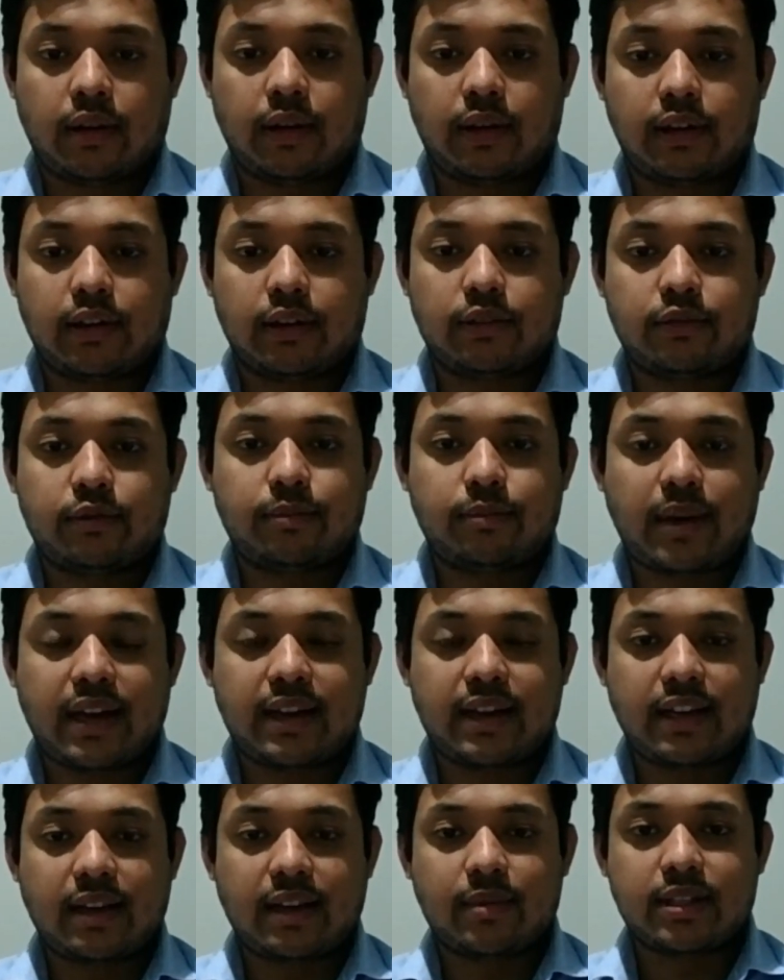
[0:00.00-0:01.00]
Hello, my
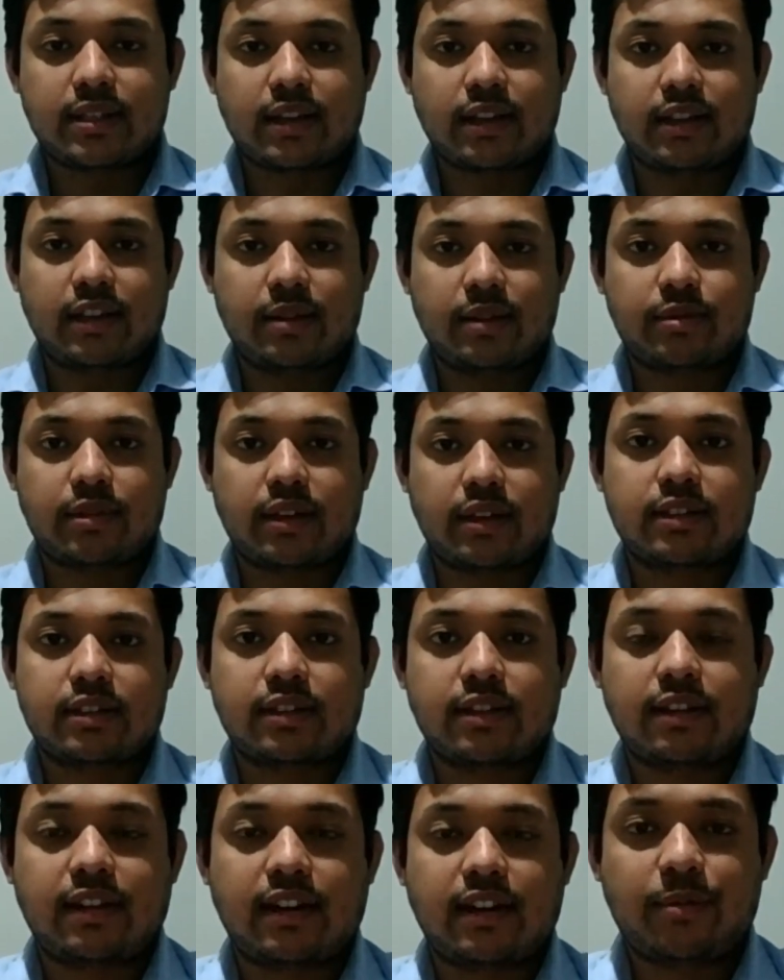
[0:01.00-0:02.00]
name is Sandeep
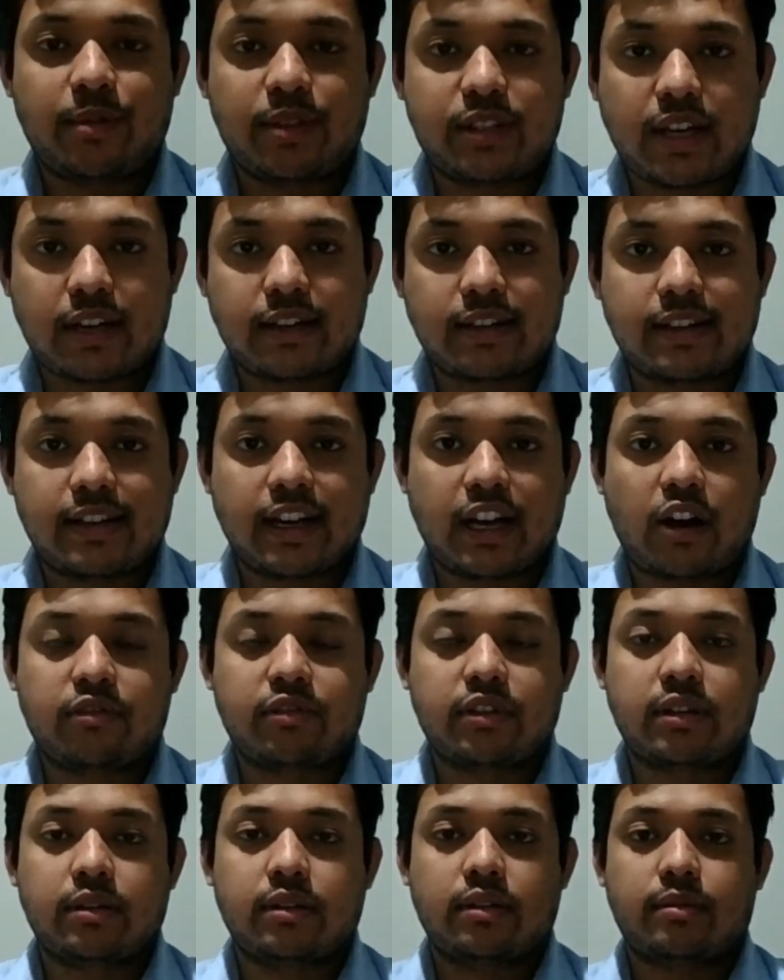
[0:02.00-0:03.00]
Shrestha. I'm a chartered
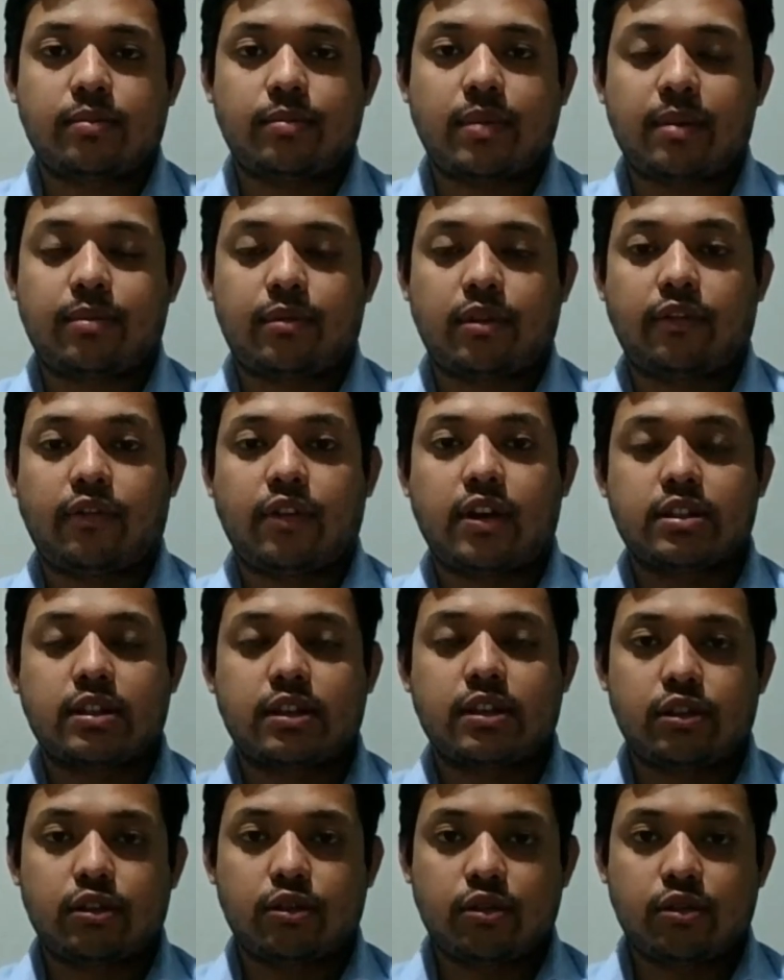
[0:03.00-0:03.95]
accountant by profession.